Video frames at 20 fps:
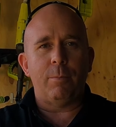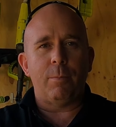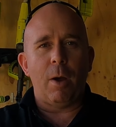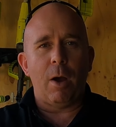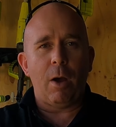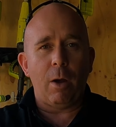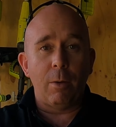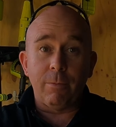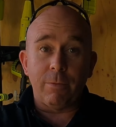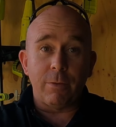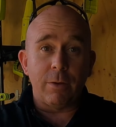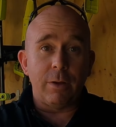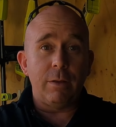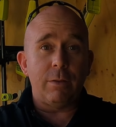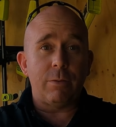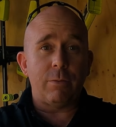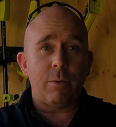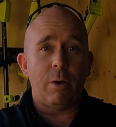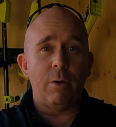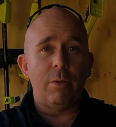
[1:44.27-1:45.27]
hopefully
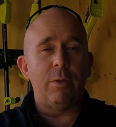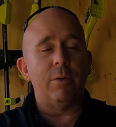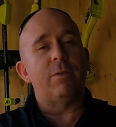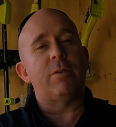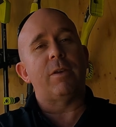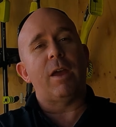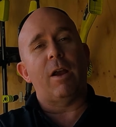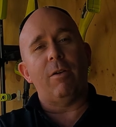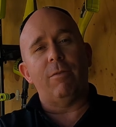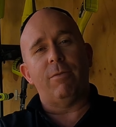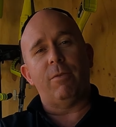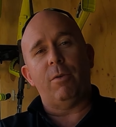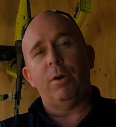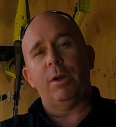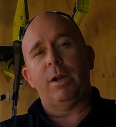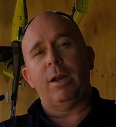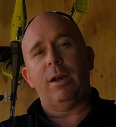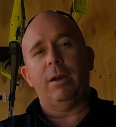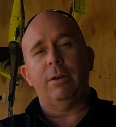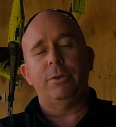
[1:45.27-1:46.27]
throw the
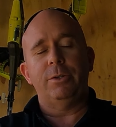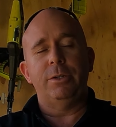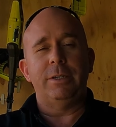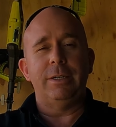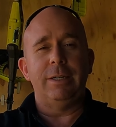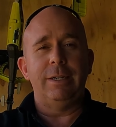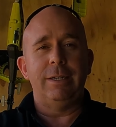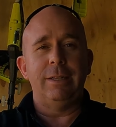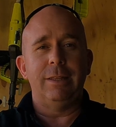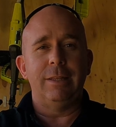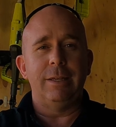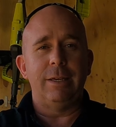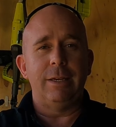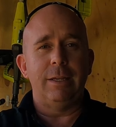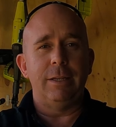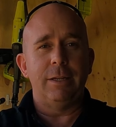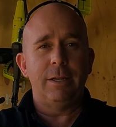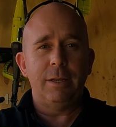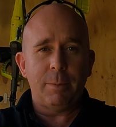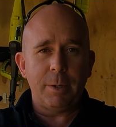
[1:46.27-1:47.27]
scarifier cartridge in
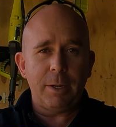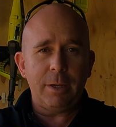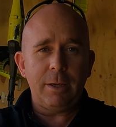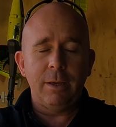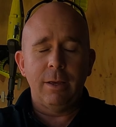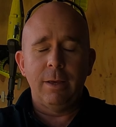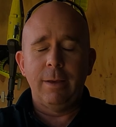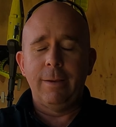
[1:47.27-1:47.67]
the Liberty,